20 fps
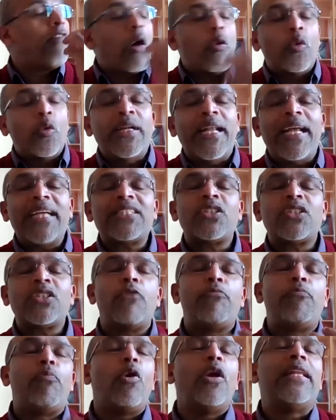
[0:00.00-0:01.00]

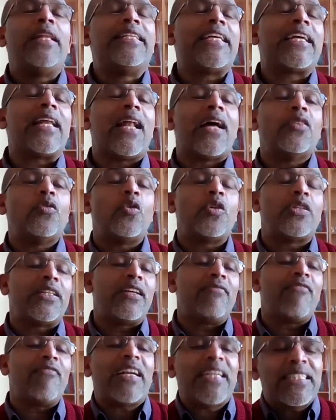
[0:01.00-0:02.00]
foundation of political
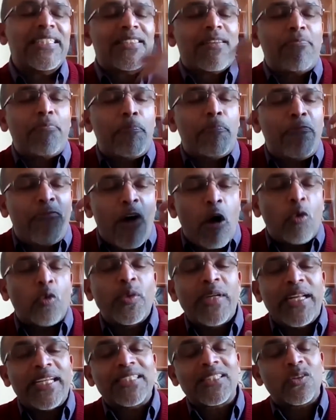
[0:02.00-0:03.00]
authority. What is the
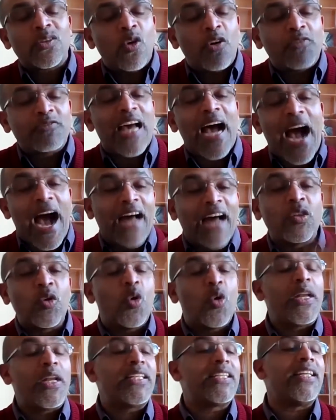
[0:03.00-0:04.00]
foundation of the
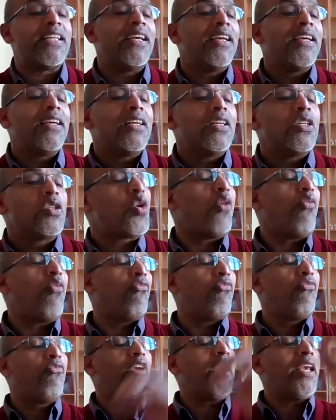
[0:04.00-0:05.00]
authority? So
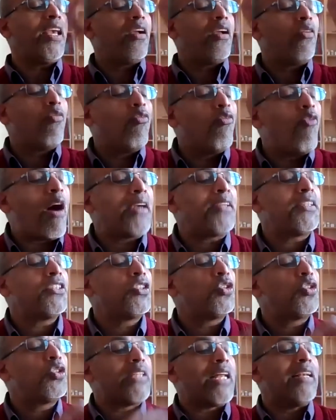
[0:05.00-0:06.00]
we
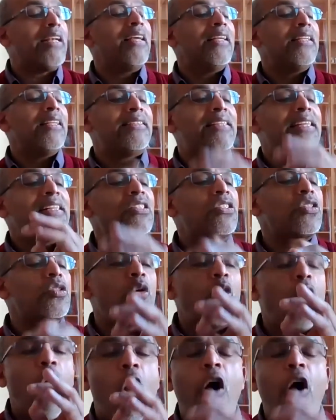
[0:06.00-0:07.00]
wanted to tell, since
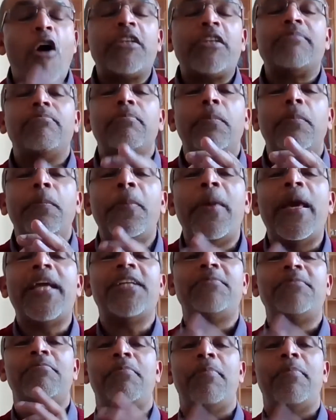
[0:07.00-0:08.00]
God
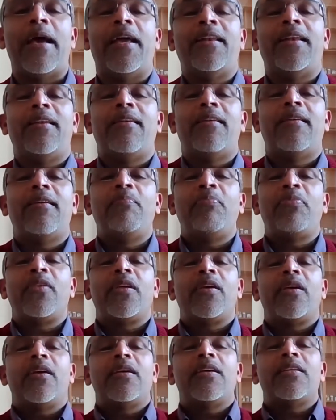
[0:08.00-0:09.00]
made man,
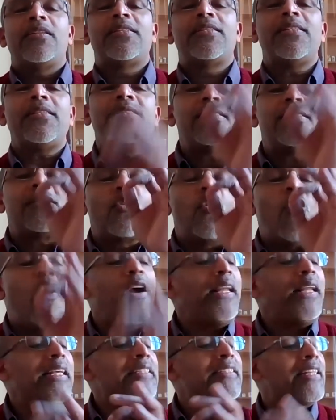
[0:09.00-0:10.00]
since
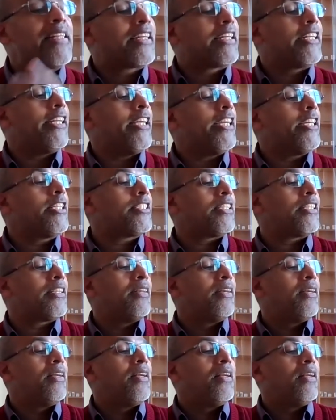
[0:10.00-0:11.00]
God is the
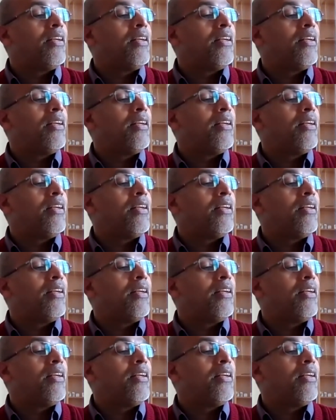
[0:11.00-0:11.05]
creator,